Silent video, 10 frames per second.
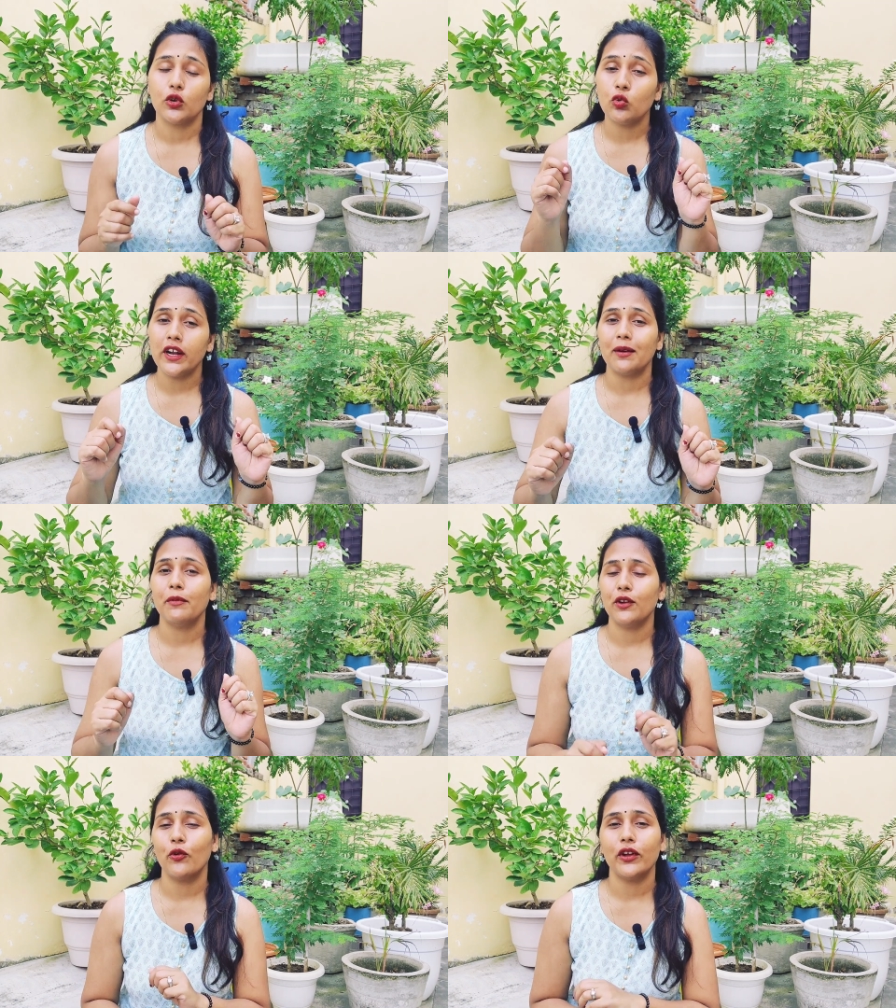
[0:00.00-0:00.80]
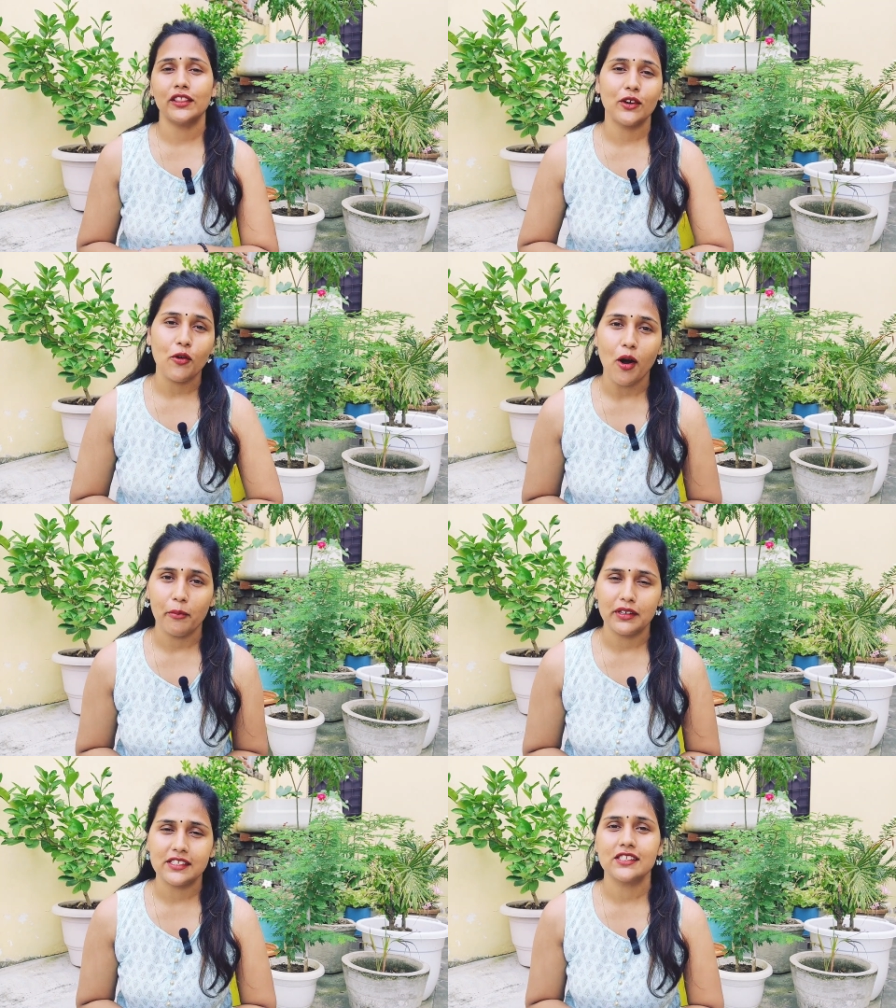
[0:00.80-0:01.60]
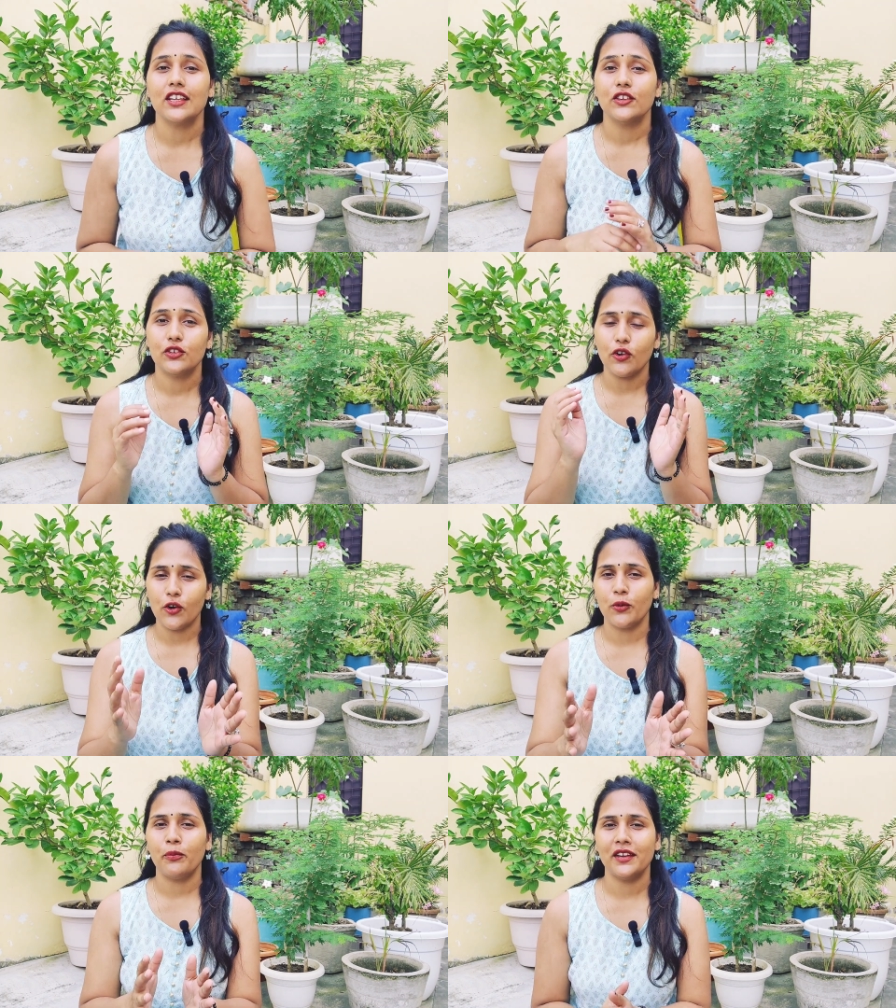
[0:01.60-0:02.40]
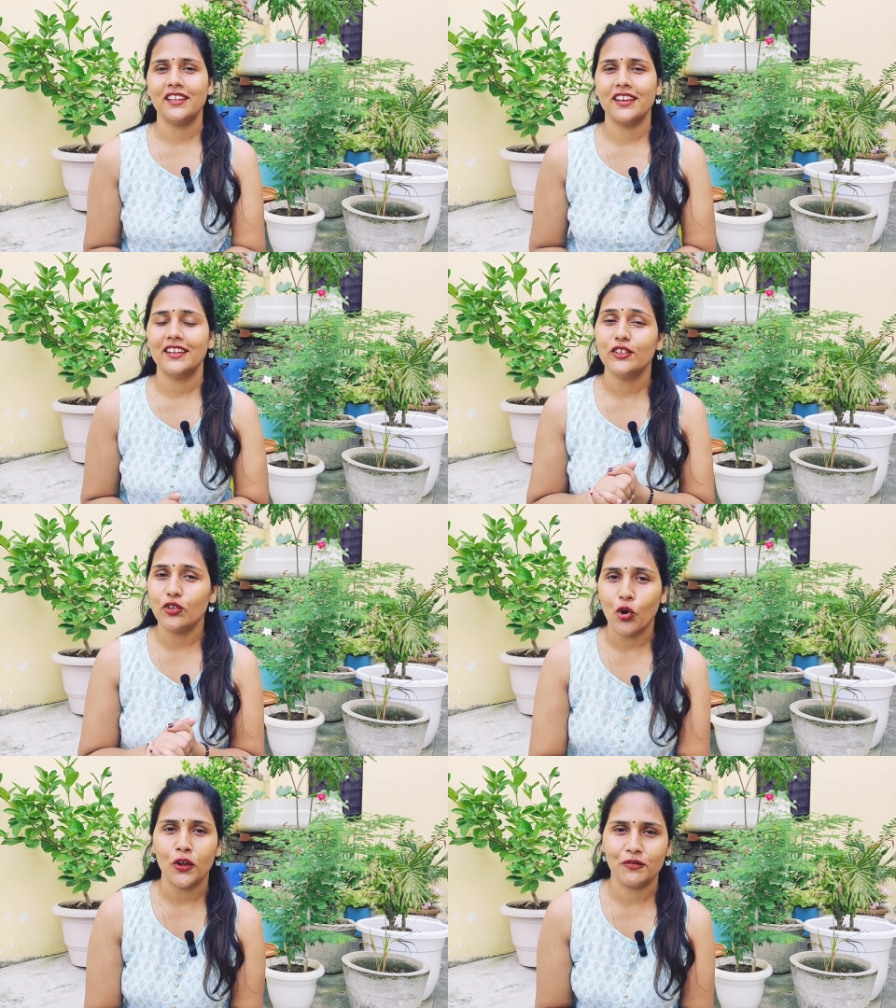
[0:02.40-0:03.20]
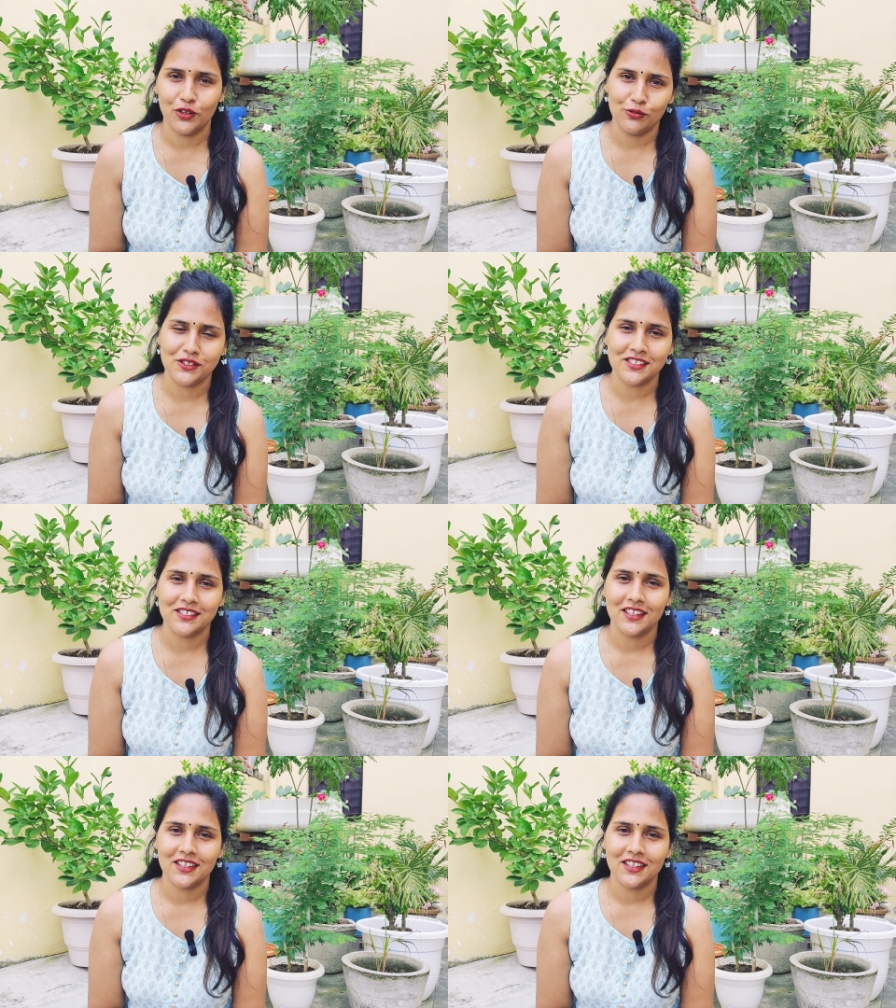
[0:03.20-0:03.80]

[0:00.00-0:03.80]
Do let me know in the comments your opinion, your views.